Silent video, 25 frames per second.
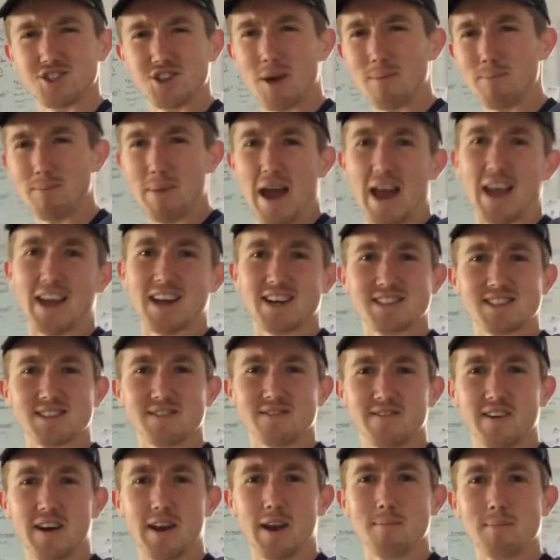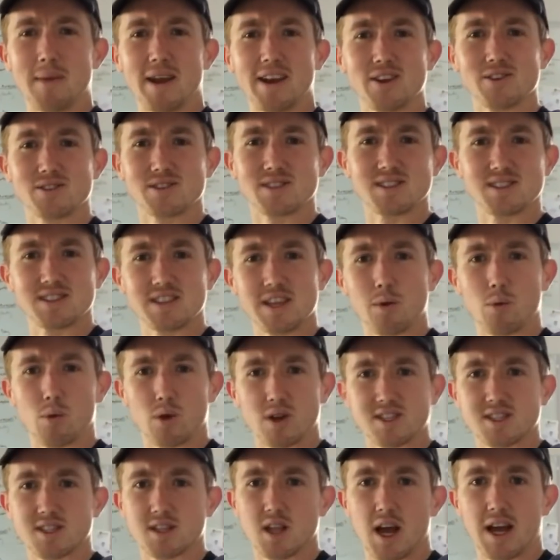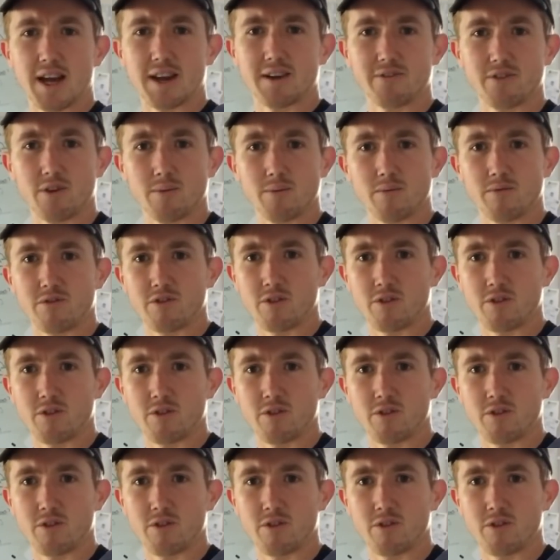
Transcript: jump back into some fundamentals and see what it's like from,